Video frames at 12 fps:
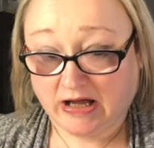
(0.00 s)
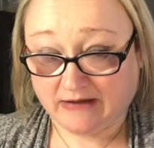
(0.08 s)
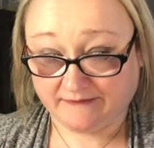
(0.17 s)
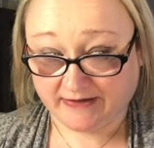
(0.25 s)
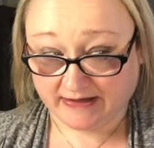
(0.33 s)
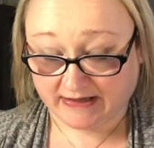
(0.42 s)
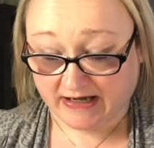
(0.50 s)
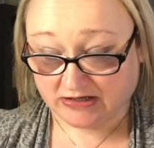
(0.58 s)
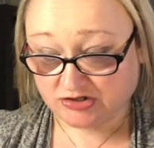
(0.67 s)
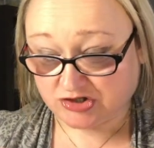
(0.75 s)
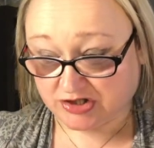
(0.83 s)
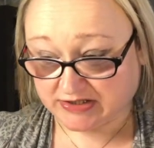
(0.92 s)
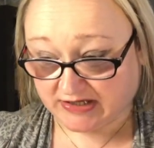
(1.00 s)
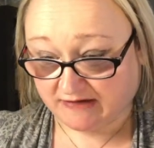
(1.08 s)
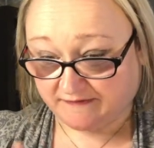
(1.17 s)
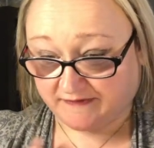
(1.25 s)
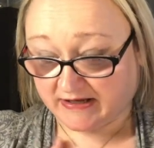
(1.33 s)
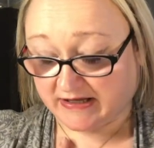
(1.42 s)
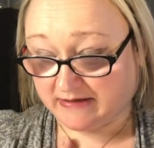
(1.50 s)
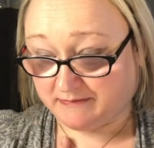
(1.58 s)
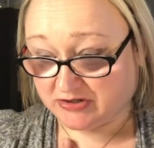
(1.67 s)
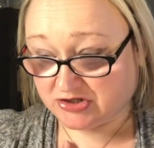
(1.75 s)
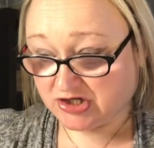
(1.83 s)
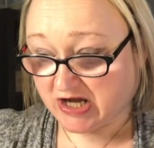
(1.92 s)
I'm feeling anxious. I can feel it in
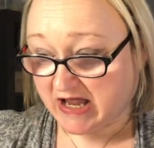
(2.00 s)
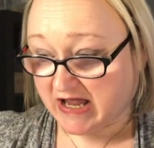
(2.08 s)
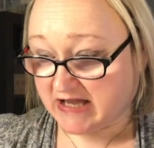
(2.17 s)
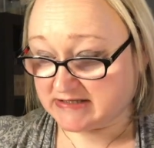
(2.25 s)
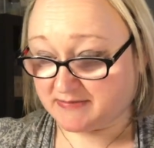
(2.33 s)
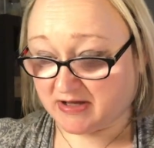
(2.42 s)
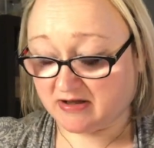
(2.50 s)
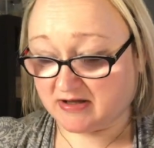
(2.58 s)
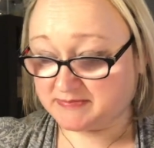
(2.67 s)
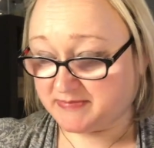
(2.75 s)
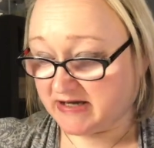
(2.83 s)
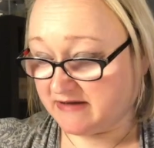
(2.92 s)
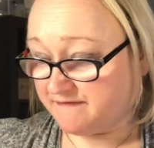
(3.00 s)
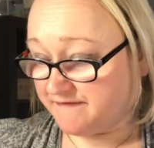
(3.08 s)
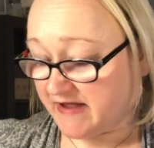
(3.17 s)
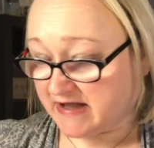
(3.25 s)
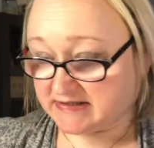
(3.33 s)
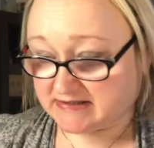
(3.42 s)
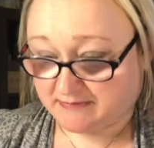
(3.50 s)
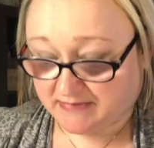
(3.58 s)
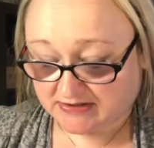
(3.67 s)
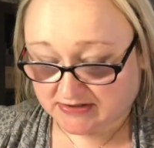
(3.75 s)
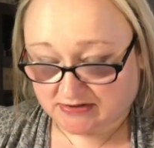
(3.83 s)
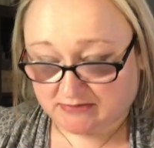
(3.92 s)
my chest. My heart's beating faster. My
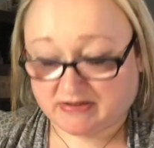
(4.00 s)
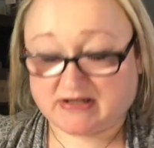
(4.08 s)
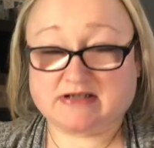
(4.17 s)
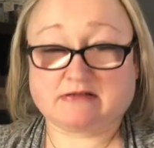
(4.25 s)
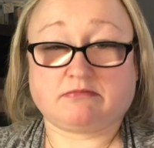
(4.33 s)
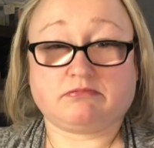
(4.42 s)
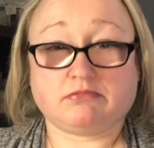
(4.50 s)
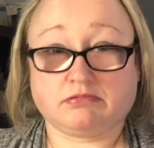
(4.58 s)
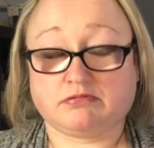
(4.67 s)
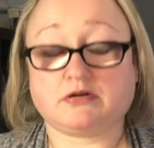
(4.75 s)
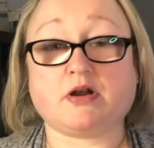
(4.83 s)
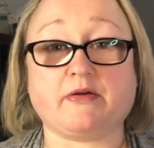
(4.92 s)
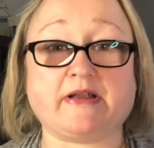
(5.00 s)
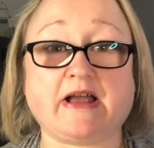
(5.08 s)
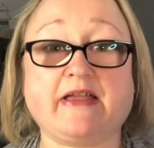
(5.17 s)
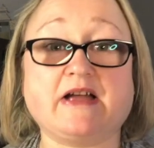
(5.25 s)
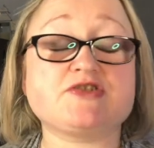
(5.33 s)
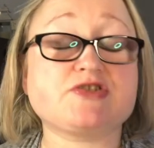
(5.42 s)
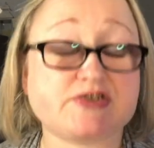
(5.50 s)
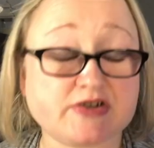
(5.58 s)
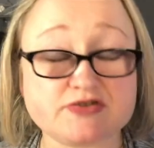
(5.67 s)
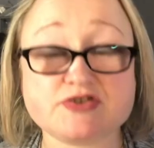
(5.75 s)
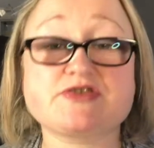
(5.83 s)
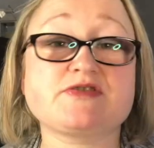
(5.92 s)
stomach's going like that. So
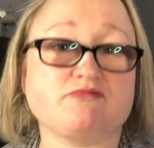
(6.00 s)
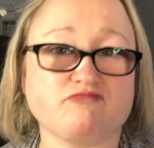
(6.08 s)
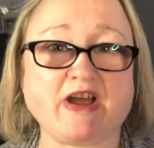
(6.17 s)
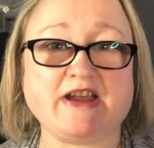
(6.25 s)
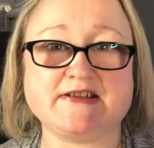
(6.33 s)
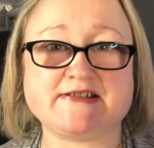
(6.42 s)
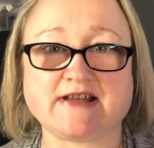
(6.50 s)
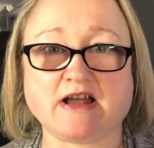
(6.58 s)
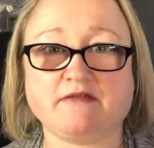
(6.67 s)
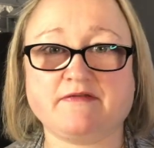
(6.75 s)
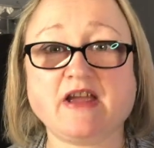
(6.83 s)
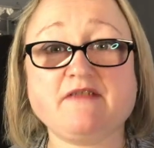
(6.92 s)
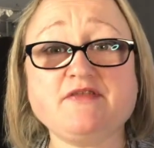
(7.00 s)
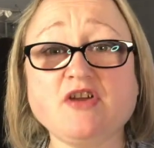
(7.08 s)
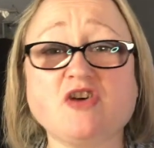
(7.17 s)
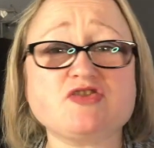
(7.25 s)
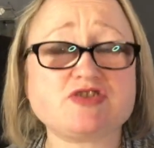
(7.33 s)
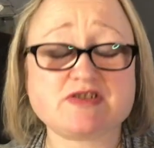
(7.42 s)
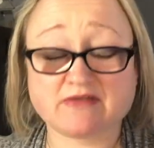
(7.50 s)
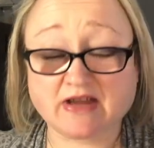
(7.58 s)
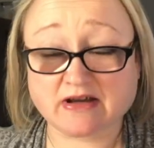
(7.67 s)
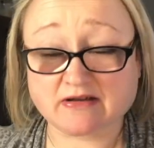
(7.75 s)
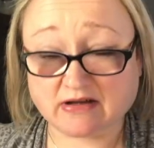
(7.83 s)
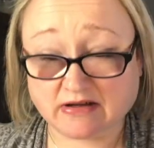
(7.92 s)
just rate yourself. If not, just
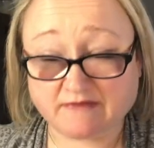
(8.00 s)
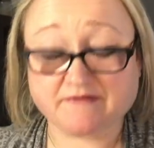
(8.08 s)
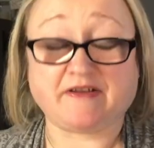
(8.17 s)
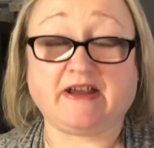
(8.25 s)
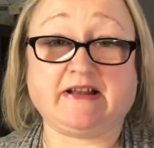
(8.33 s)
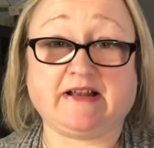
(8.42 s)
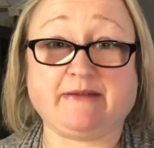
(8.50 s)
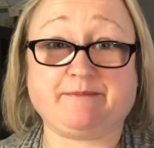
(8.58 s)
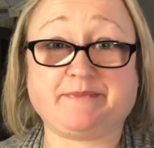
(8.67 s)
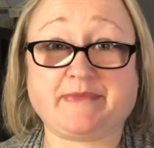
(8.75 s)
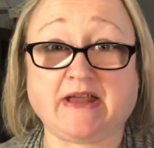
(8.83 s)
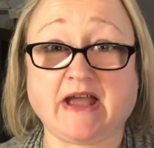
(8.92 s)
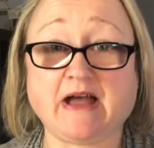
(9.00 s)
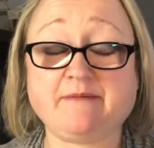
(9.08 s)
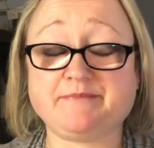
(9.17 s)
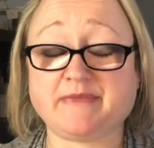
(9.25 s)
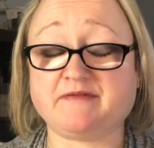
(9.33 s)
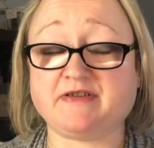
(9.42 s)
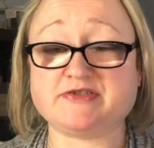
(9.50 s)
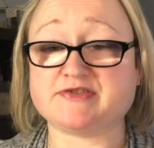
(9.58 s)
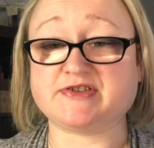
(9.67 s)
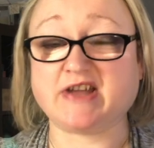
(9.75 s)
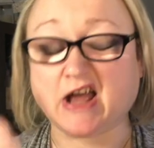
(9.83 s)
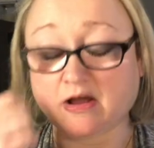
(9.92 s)
think the feeling, yeah? If it
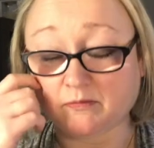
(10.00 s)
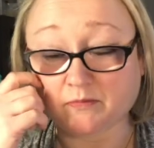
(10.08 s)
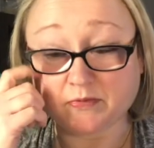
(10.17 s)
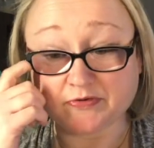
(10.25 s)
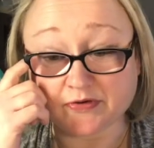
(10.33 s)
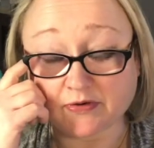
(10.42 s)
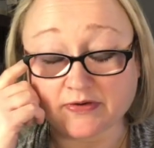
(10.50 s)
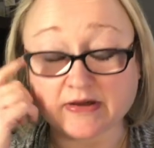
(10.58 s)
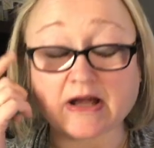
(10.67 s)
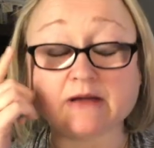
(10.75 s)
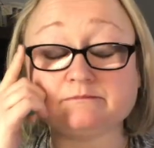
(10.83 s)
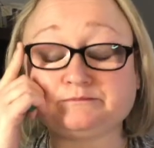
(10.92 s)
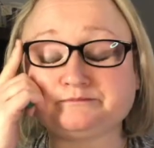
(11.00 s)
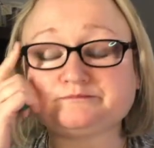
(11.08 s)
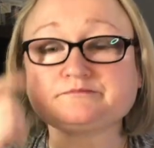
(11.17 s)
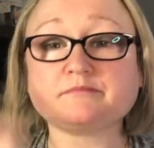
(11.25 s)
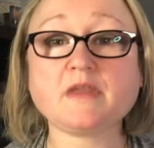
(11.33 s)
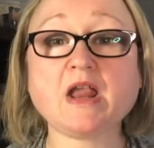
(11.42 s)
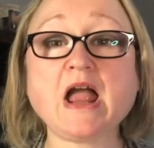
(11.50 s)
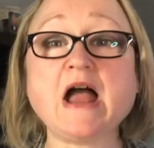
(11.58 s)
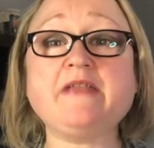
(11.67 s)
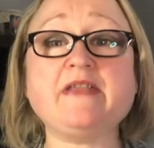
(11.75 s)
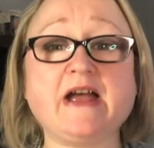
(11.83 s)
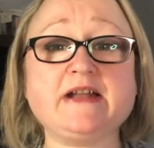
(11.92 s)
doesn't help with doing that.
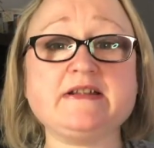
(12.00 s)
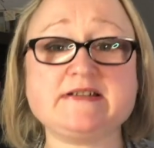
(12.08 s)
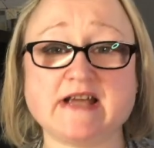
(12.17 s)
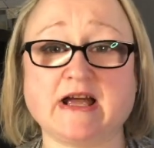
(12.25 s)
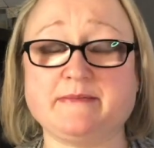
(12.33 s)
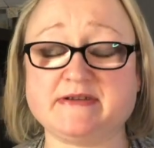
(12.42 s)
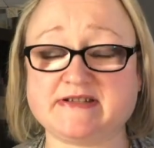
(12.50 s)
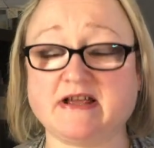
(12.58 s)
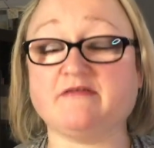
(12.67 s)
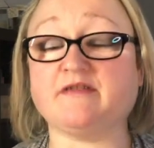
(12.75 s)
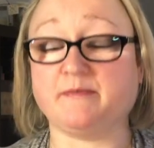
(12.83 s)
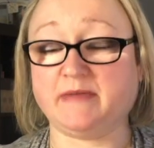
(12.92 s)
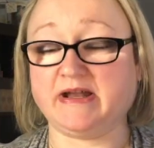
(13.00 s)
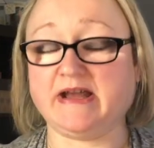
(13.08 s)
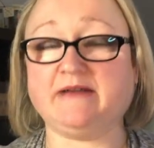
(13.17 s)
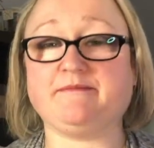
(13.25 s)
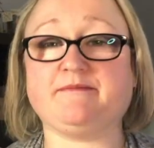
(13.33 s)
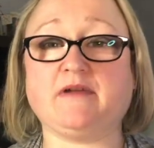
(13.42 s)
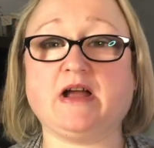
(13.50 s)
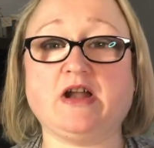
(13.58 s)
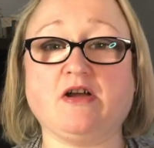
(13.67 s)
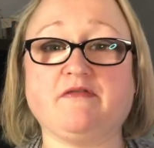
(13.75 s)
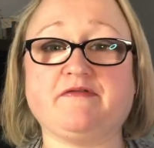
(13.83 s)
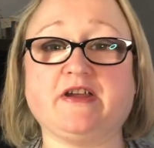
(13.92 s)
And then time yourself a minute and
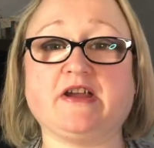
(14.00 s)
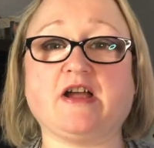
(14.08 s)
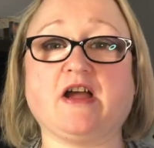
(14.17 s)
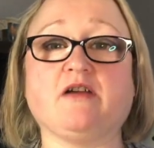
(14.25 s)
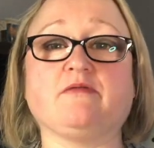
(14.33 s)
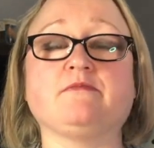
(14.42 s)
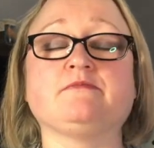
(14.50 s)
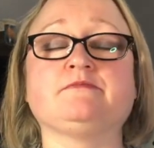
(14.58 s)
off you go.